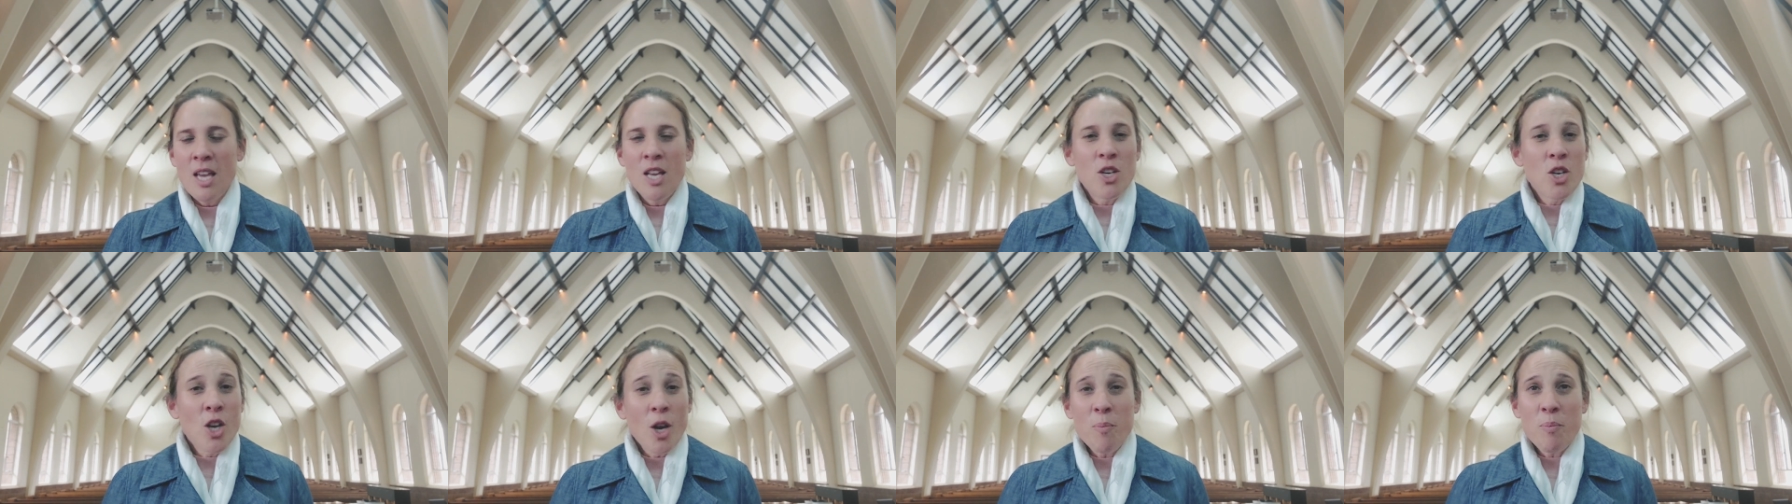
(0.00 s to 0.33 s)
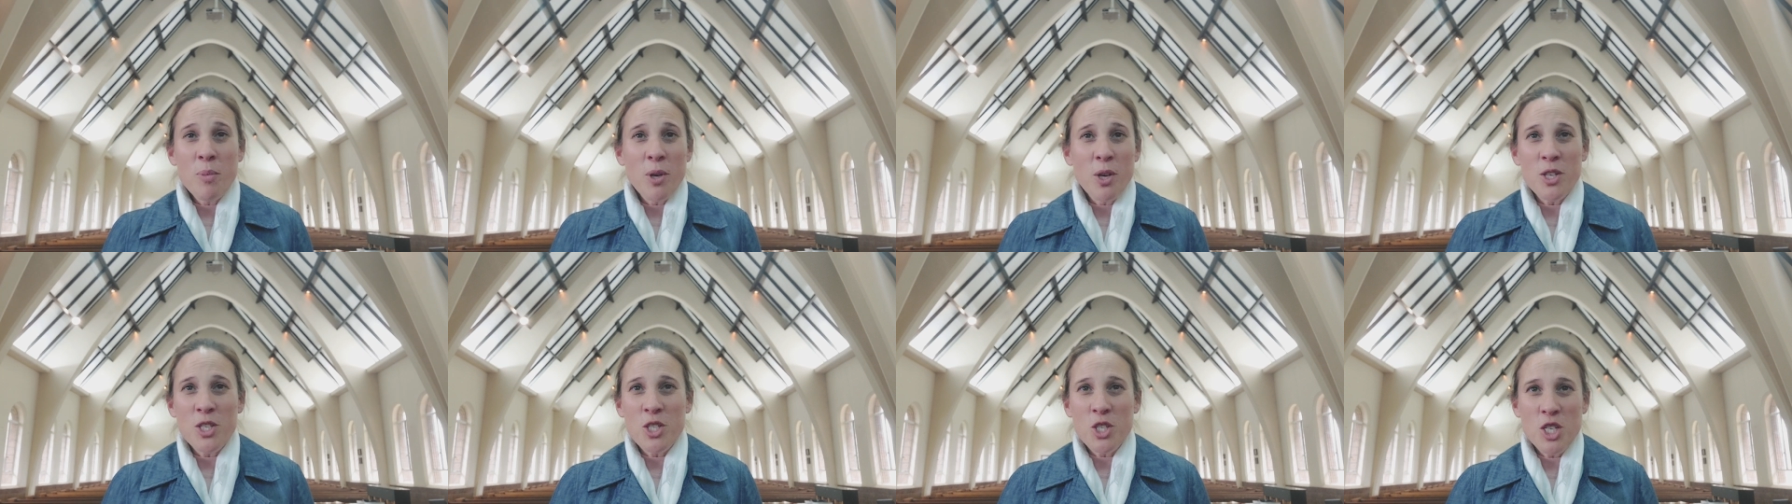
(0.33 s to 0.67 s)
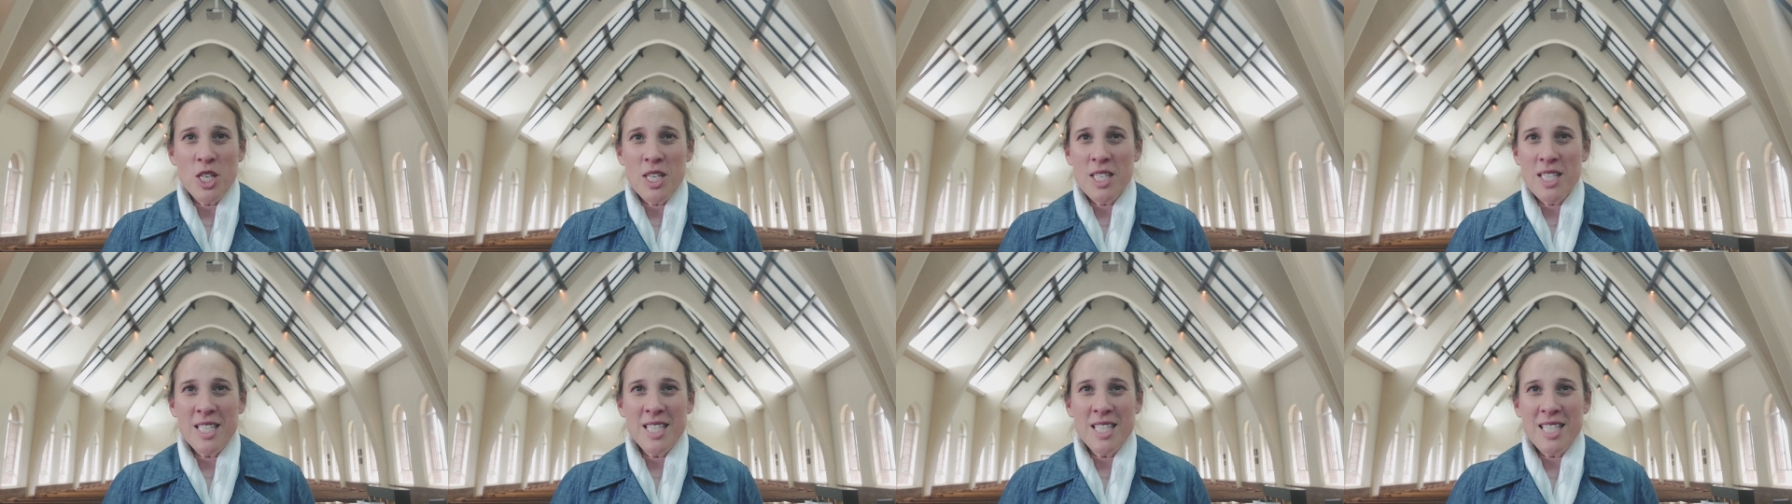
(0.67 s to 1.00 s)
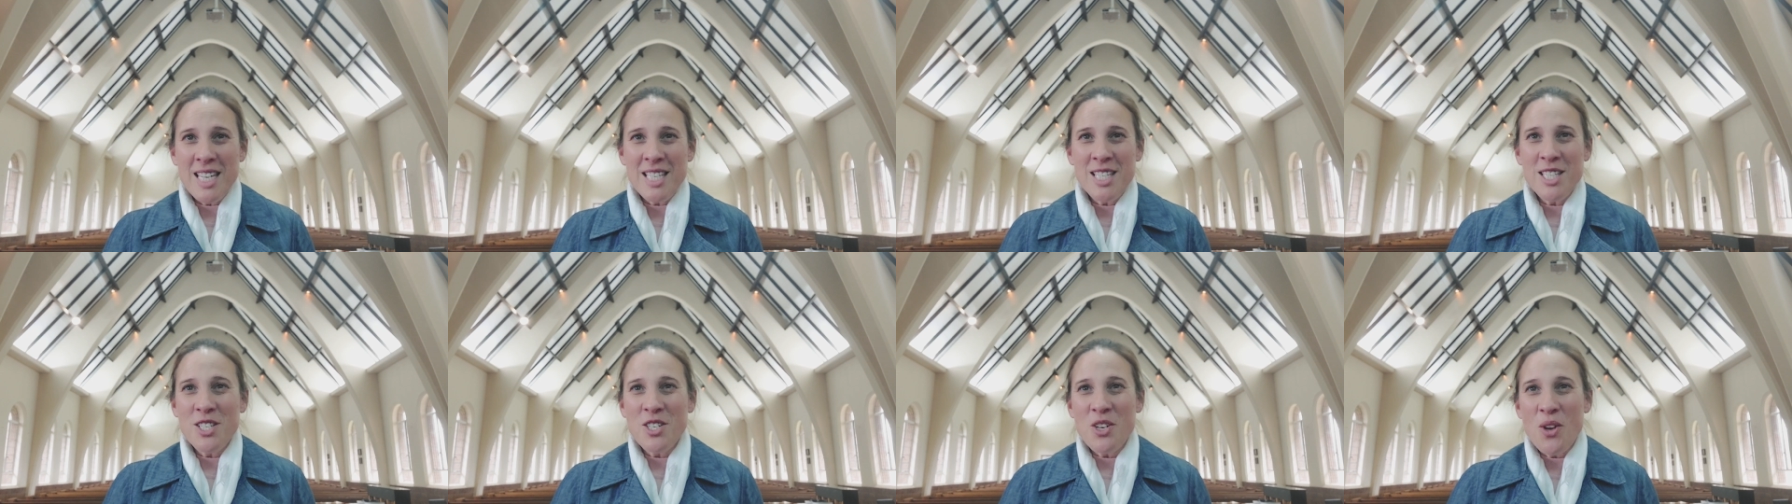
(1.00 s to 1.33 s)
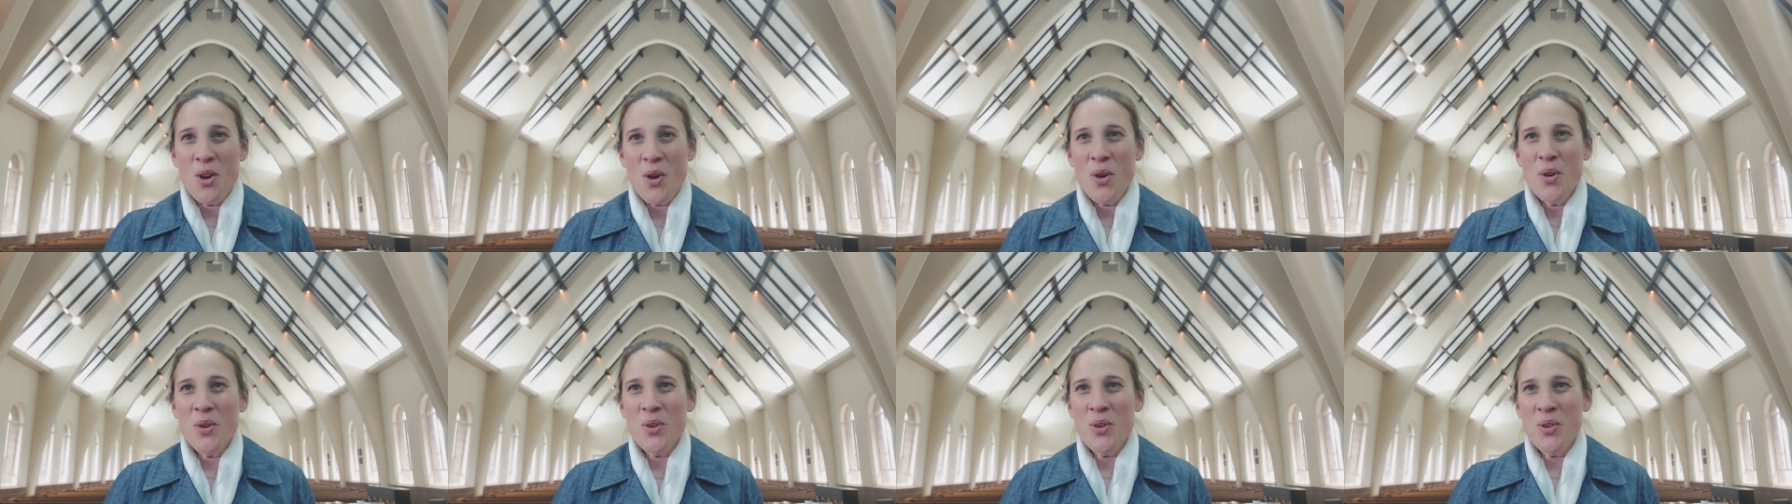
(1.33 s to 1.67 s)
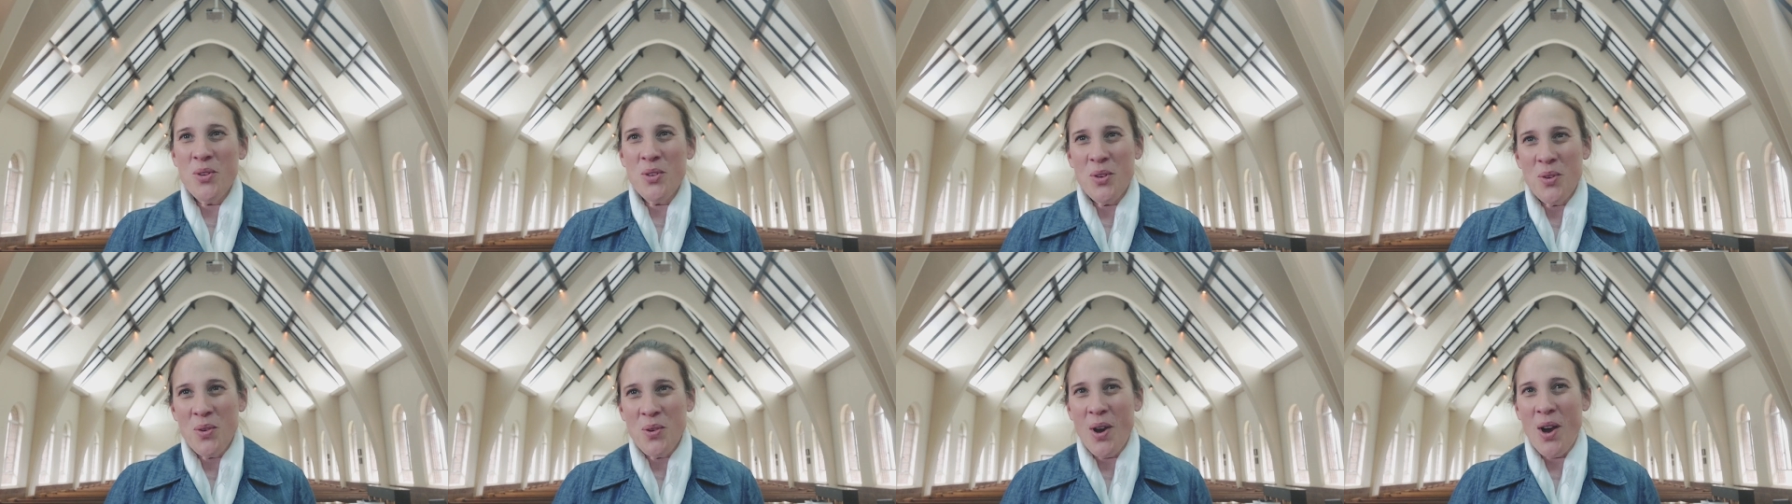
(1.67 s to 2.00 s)
Not because Jesus doesn't know who
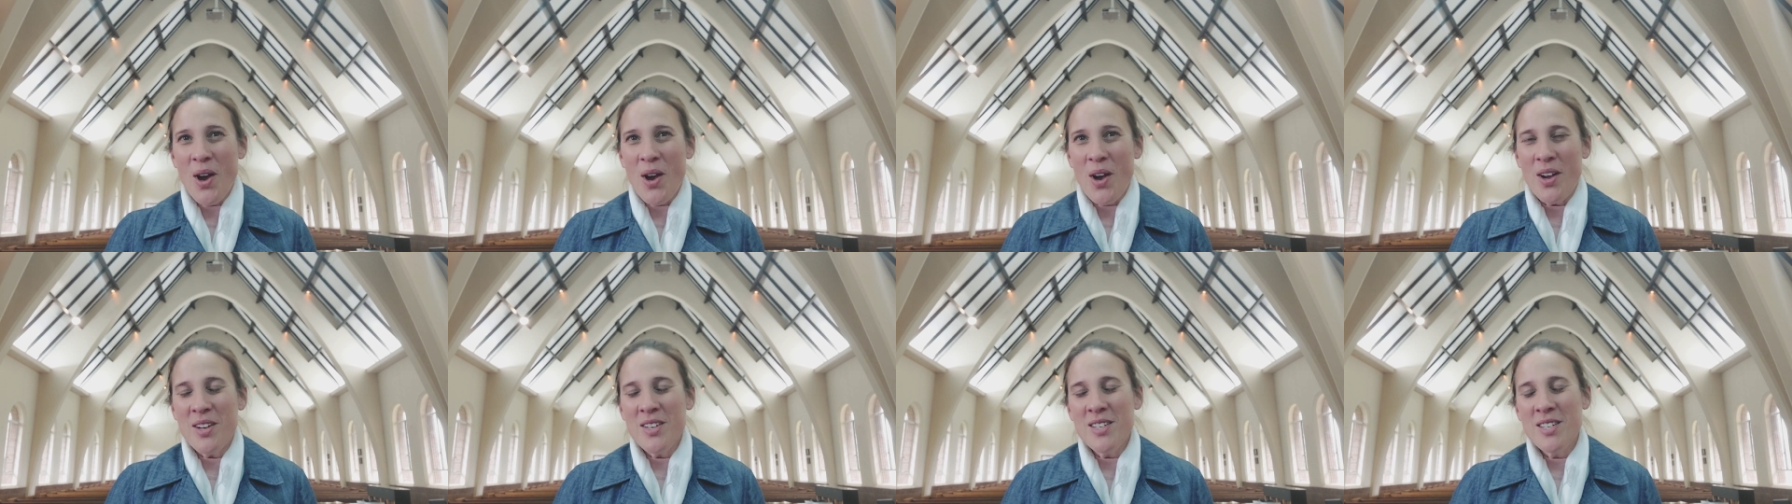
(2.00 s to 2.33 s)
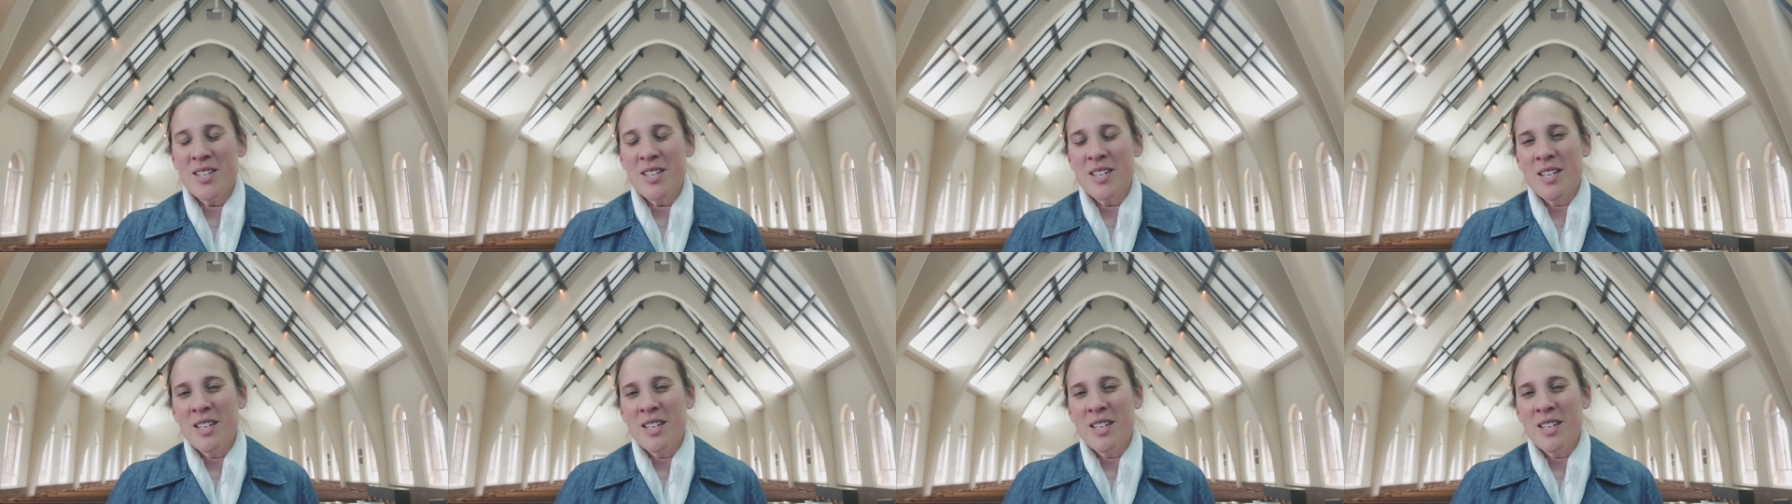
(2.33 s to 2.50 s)
you are,